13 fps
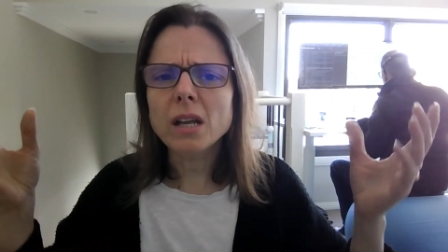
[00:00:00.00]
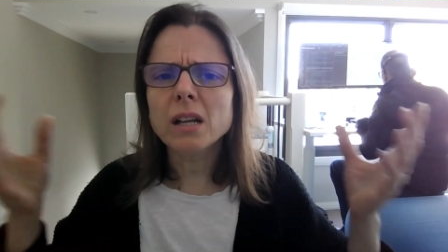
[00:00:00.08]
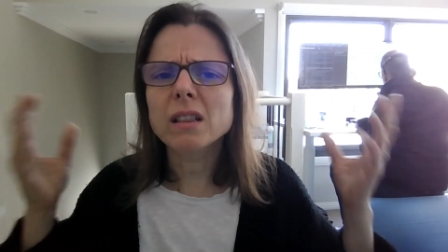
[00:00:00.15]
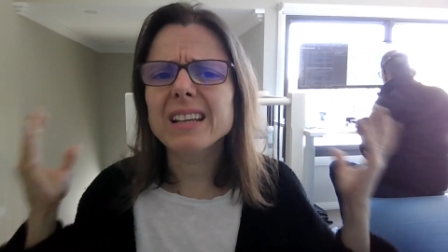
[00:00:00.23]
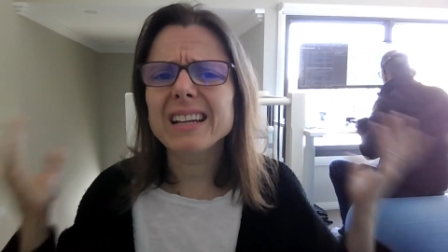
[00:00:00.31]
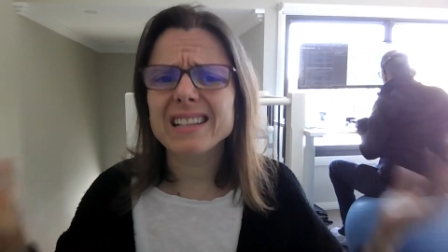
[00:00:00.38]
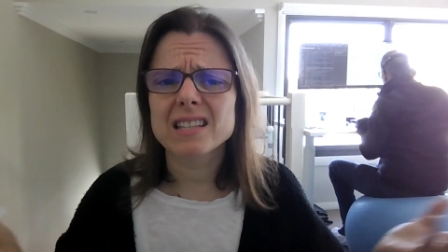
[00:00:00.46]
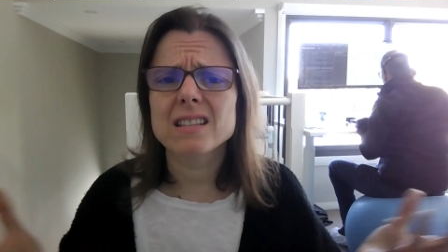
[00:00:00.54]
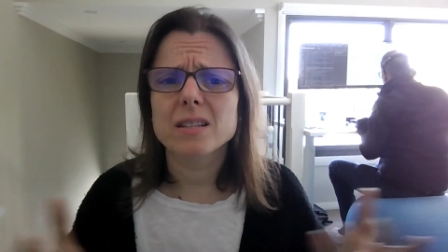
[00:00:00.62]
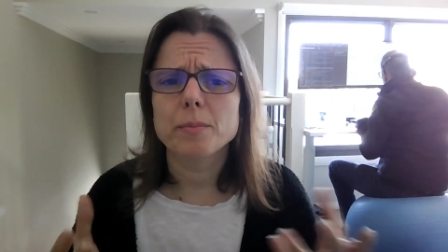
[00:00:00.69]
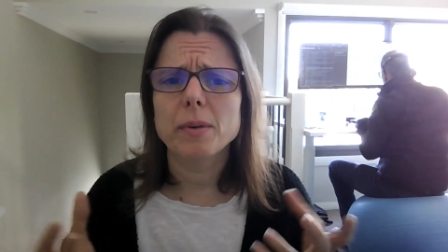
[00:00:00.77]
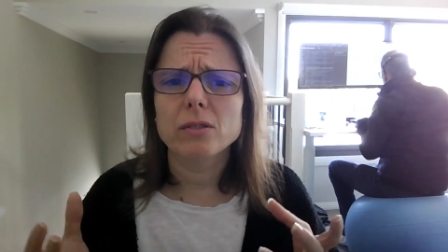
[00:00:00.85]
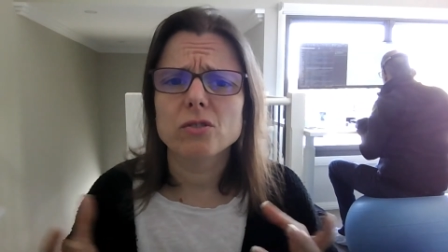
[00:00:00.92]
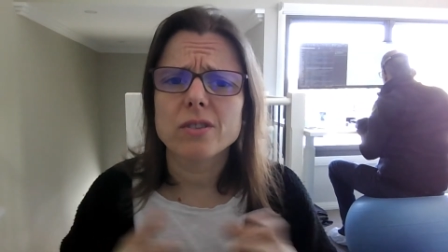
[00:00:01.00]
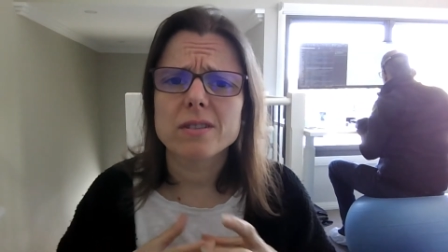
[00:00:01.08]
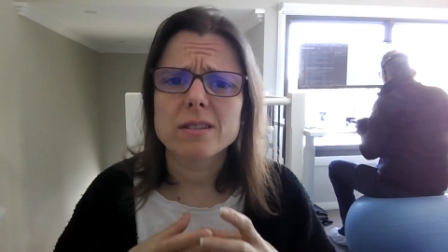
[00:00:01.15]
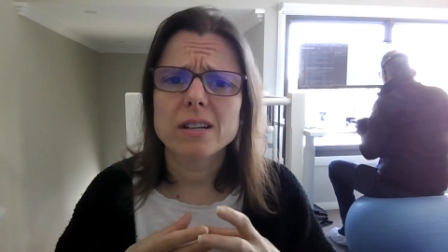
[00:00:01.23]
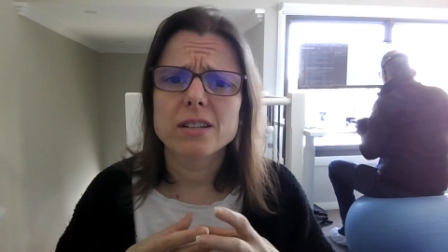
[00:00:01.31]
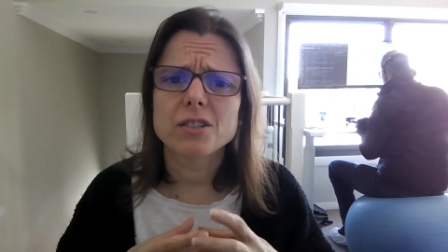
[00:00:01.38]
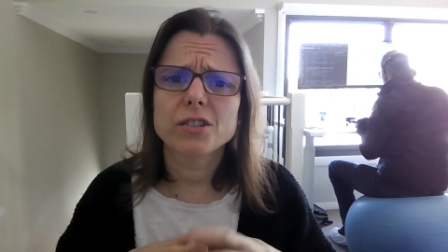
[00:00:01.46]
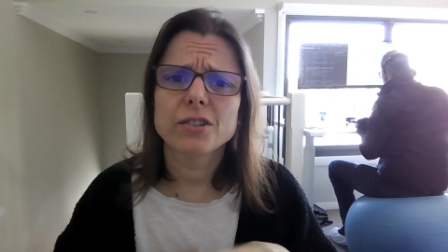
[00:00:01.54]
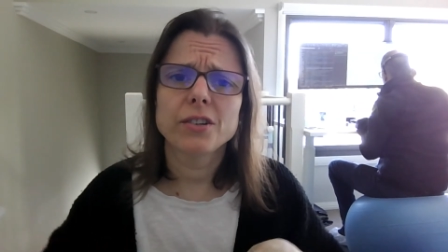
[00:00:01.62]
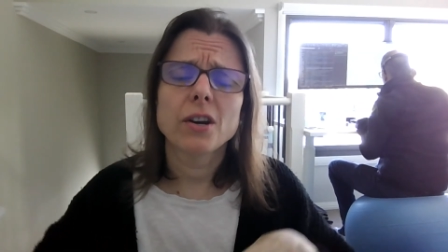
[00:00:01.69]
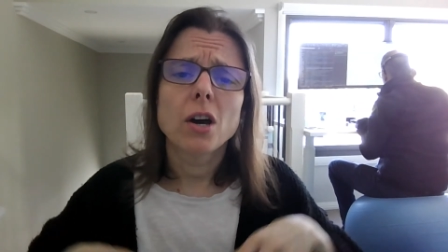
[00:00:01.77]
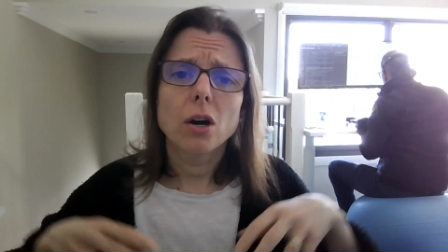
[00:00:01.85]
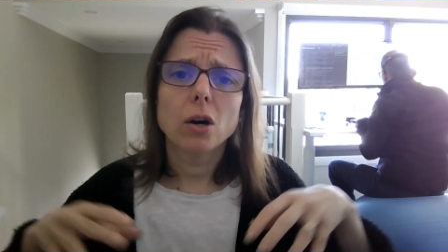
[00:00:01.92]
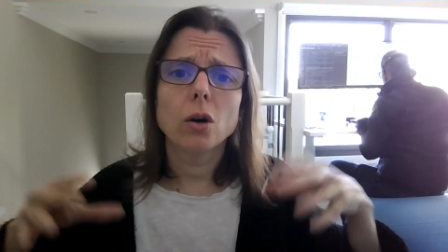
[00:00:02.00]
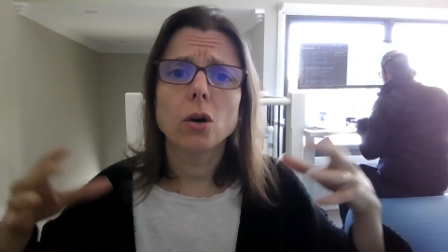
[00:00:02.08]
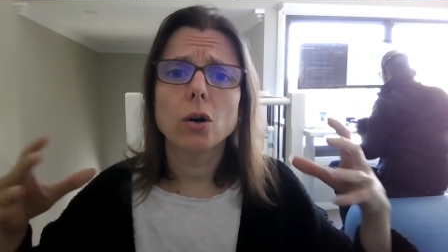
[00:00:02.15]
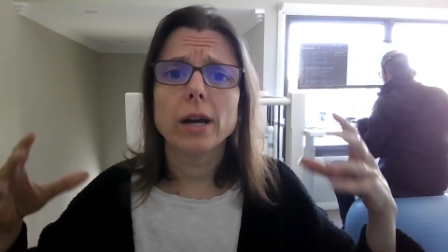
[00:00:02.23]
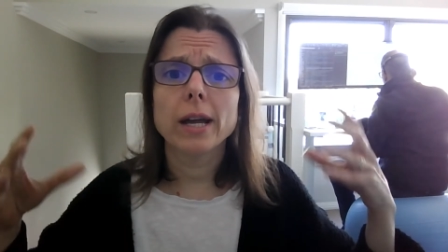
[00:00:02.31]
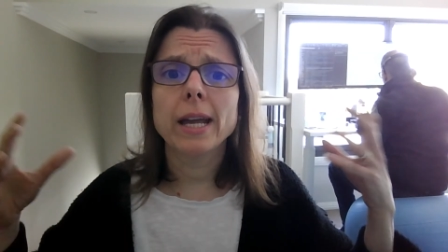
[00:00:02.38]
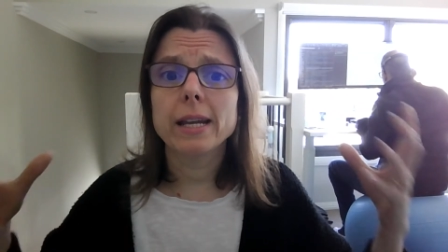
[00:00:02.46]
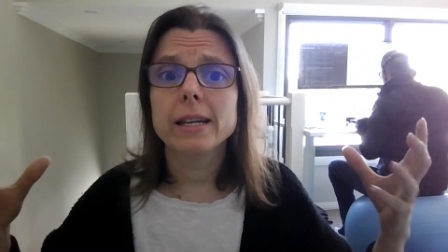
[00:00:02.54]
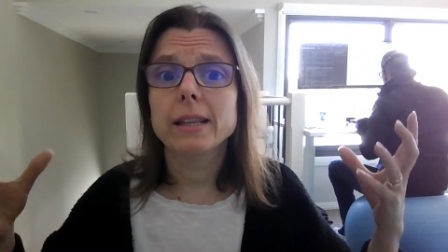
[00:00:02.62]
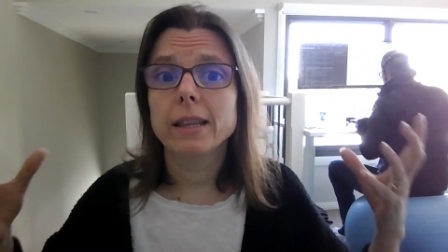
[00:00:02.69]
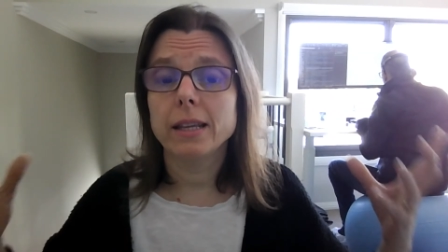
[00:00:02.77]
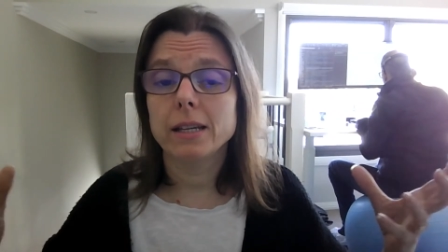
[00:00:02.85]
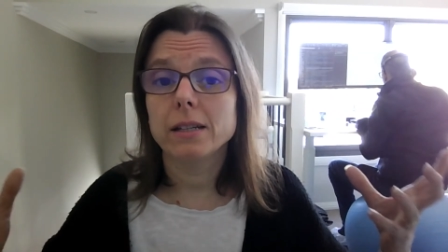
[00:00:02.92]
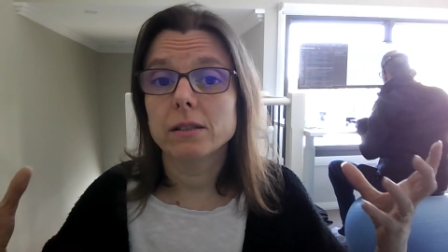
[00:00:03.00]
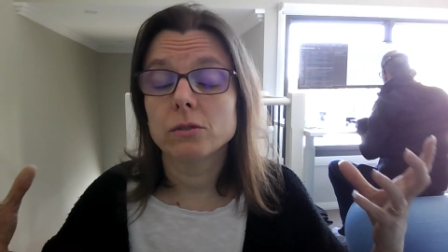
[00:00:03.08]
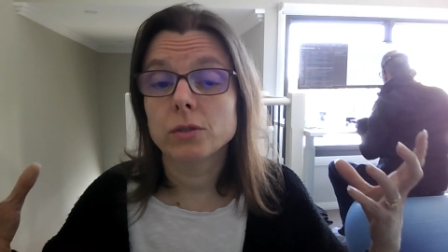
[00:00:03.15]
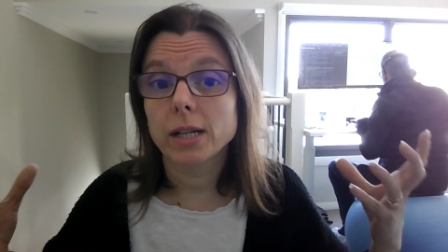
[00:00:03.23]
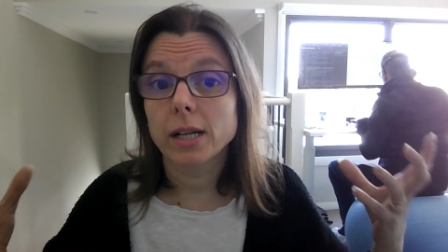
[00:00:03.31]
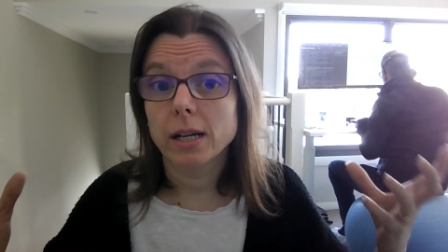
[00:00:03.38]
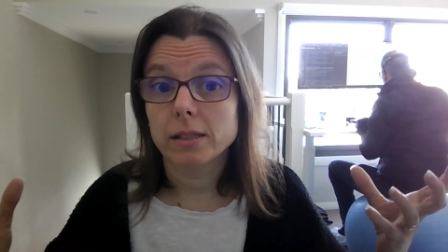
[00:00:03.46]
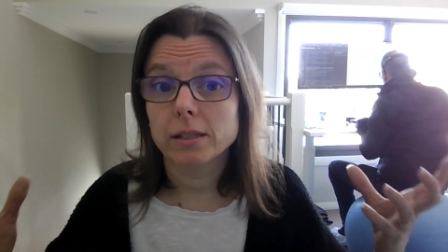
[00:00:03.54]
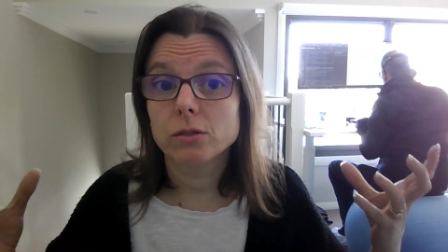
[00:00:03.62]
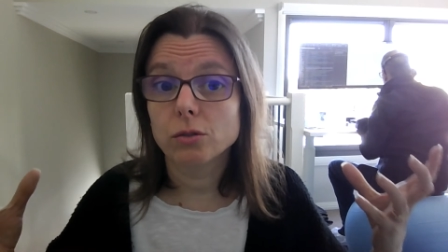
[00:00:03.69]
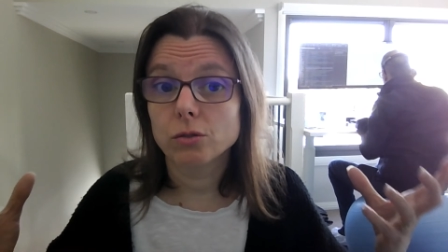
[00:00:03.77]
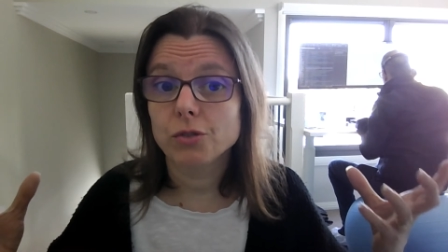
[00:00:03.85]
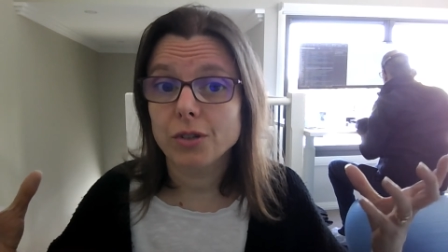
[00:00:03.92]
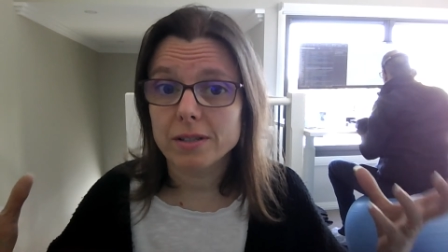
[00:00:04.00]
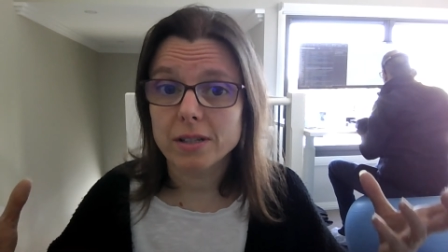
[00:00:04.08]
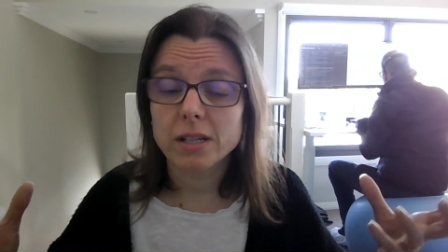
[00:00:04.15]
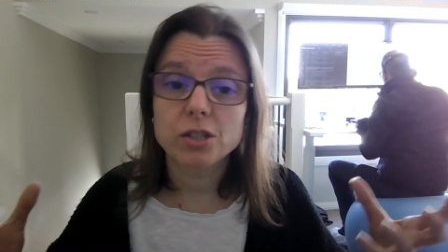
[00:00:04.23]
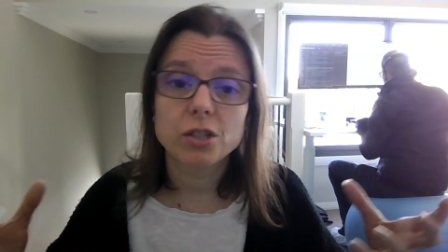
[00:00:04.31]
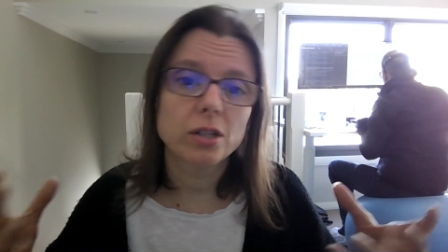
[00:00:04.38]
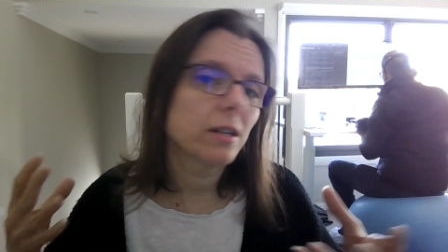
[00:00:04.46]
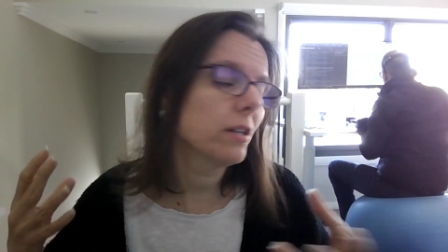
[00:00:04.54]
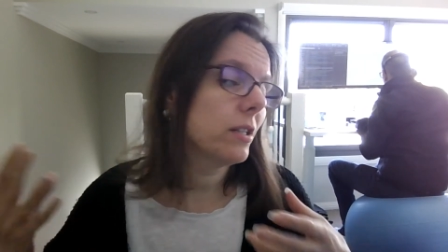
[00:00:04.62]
lessons about translation or anything regarding to translation.